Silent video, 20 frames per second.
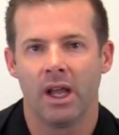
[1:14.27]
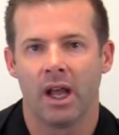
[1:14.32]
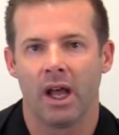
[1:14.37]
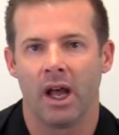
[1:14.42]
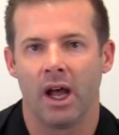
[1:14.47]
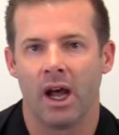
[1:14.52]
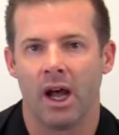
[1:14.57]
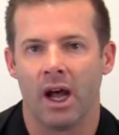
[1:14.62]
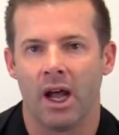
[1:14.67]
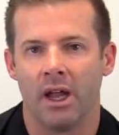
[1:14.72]

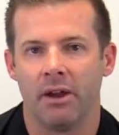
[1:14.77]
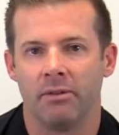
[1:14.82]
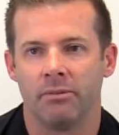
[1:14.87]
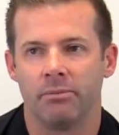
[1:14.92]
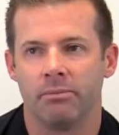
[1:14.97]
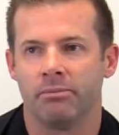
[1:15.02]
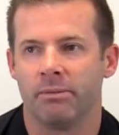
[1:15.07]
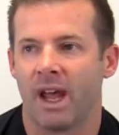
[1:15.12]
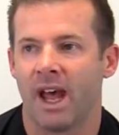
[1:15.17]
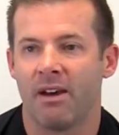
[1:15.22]

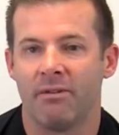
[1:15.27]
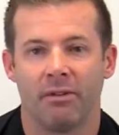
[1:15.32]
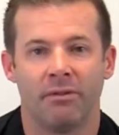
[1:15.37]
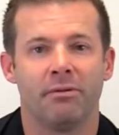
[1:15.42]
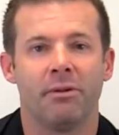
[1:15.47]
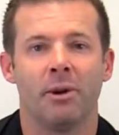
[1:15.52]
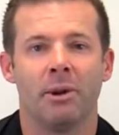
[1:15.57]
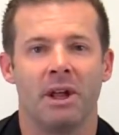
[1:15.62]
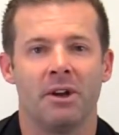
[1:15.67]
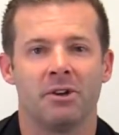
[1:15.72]
have a
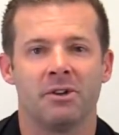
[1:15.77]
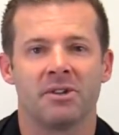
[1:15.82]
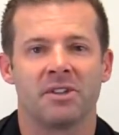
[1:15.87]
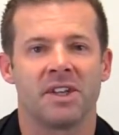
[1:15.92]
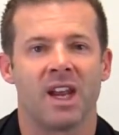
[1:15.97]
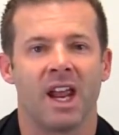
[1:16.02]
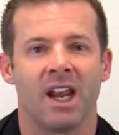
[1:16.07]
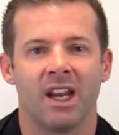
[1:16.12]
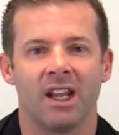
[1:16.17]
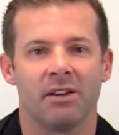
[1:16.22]
full
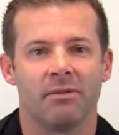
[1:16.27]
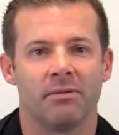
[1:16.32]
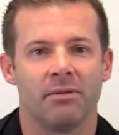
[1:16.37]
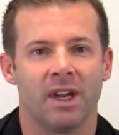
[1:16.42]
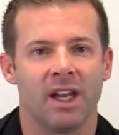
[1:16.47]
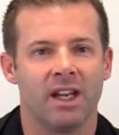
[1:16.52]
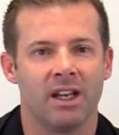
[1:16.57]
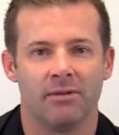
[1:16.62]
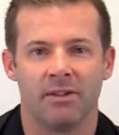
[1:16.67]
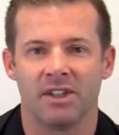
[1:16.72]
understanding of
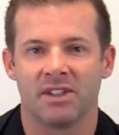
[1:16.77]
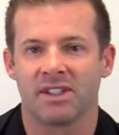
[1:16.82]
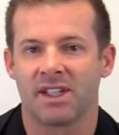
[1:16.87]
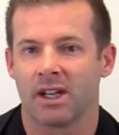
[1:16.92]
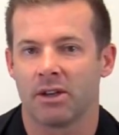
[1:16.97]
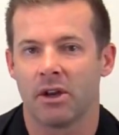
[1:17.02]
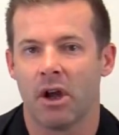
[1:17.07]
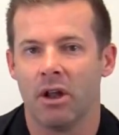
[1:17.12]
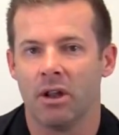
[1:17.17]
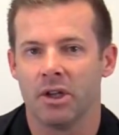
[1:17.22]
any of this
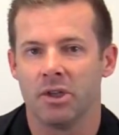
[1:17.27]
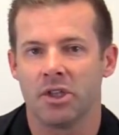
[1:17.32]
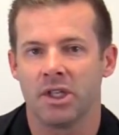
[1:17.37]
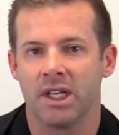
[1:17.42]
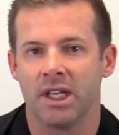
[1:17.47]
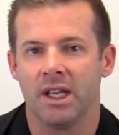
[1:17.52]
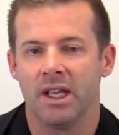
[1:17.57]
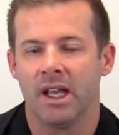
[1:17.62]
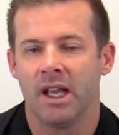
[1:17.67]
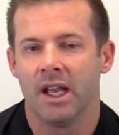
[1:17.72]

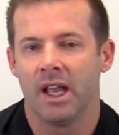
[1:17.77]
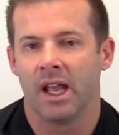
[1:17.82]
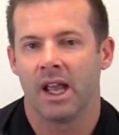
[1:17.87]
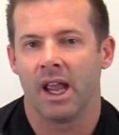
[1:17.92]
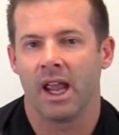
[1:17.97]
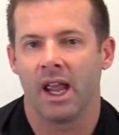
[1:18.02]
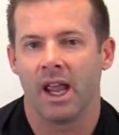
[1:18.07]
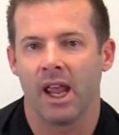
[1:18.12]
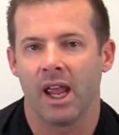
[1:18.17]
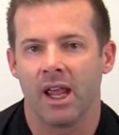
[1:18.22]
technology
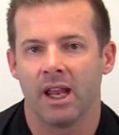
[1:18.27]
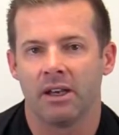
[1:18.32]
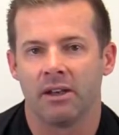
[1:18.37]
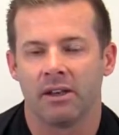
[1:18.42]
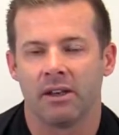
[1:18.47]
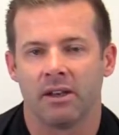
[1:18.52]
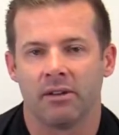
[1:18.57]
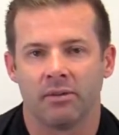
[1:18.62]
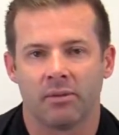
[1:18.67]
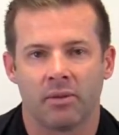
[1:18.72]
and
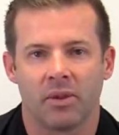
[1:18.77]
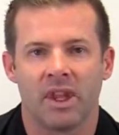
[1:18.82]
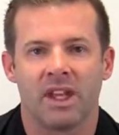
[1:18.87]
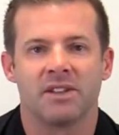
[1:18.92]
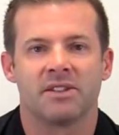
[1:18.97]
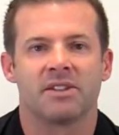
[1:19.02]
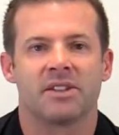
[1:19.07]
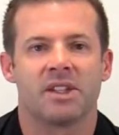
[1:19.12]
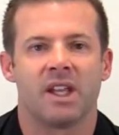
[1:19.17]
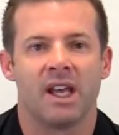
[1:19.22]

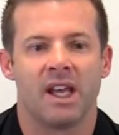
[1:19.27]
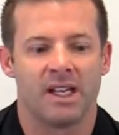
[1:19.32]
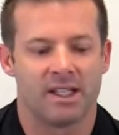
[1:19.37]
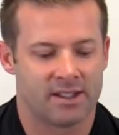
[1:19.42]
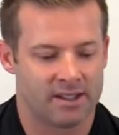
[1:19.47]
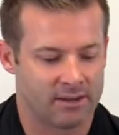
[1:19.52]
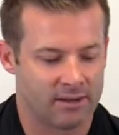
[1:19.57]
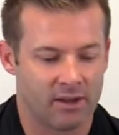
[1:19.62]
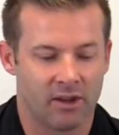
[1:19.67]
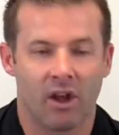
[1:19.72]
things
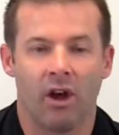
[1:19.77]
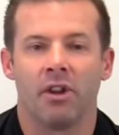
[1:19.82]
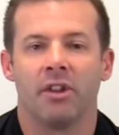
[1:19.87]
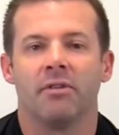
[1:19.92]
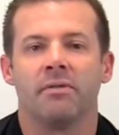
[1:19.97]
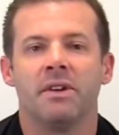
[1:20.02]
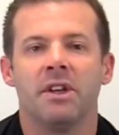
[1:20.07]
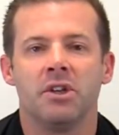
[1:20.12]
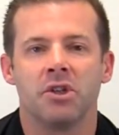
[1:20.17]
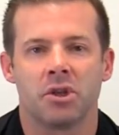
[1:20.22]
that, all the
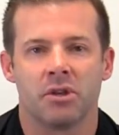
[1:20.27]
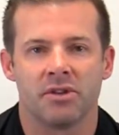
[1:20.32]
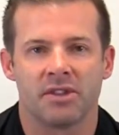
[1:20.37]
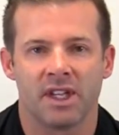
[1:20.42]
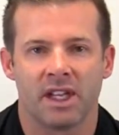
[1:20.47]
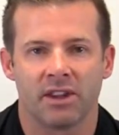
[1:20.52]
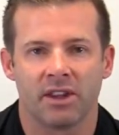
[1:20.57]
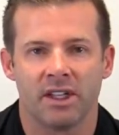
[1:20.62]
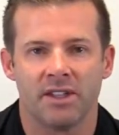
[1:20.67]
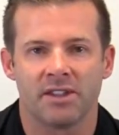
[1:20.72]
features
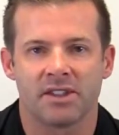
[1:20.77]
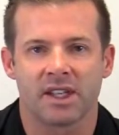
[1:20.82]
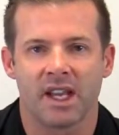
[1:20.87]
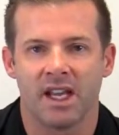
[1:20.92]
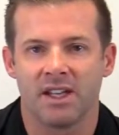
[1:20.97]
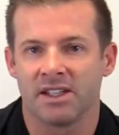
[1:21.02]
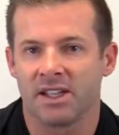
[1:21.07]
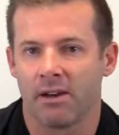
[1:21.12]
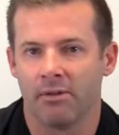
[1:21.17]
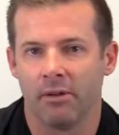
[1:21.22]
that these
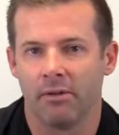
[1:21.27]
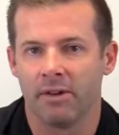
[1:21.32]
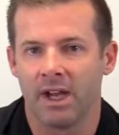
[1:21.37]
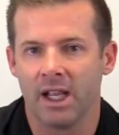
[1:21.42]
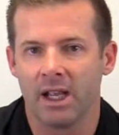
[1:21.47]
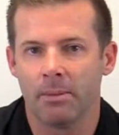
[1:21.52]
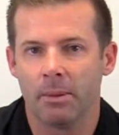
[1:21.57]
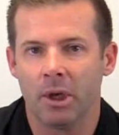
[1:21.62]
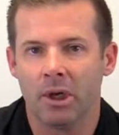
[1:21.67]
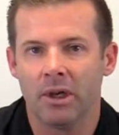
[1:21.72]
skates have
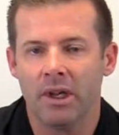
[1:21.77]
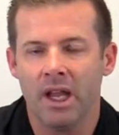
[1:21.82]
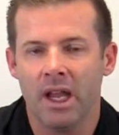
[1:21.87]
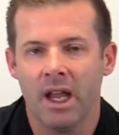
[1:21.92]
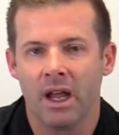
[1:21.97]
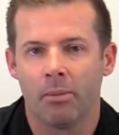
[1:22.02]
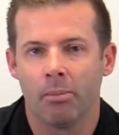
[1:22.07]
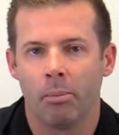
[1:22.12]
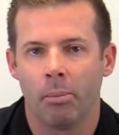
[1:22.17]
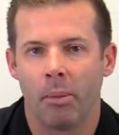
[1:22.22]
available,
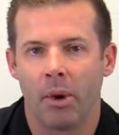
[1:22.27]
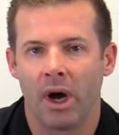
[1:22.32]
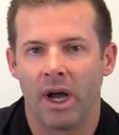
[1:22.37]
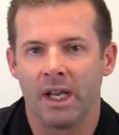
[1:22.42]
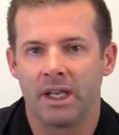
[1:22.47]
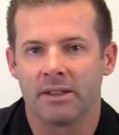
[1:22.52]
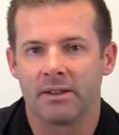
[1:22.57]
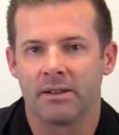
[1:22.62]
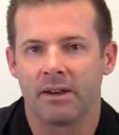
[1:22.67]
but